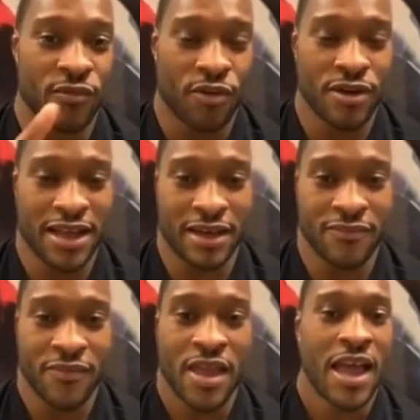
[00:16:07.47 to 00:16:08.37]

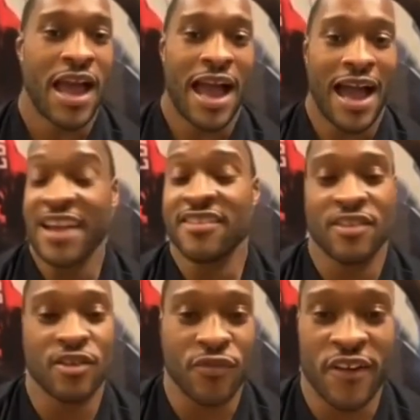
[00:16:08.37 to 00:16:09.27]
workout. I
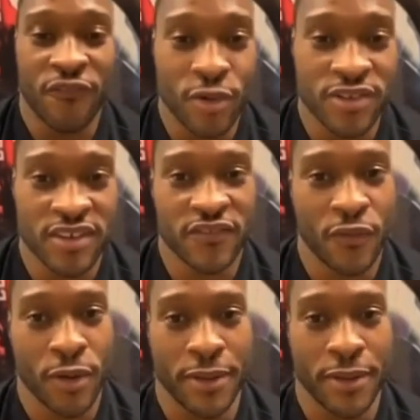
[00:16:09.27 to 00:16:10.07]
still run a 4.640.